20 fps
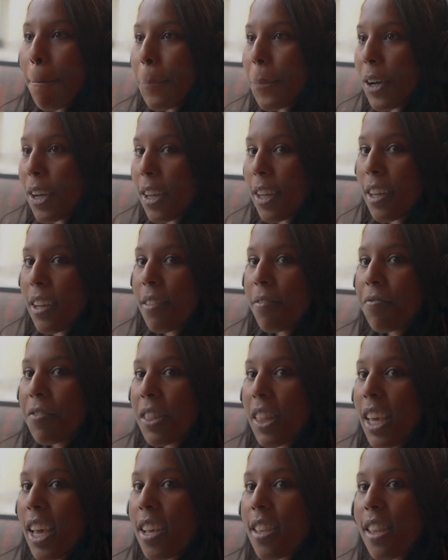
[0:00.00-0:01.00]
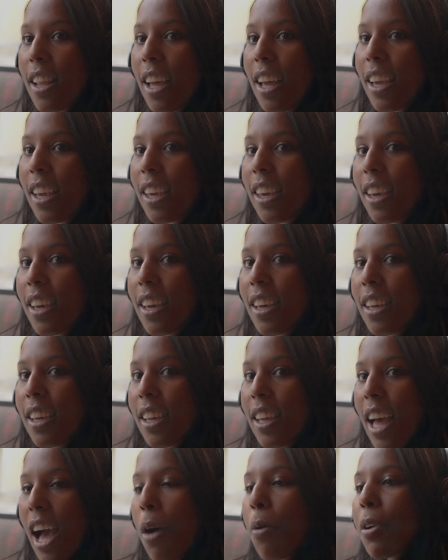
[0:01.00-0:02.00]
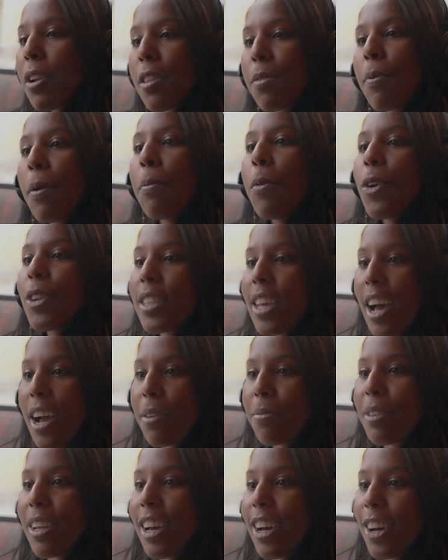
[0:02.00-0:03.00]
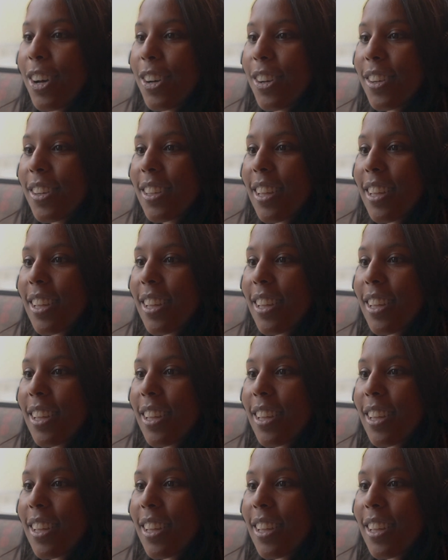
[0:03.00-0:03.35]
But it's like, I want to spend more time now.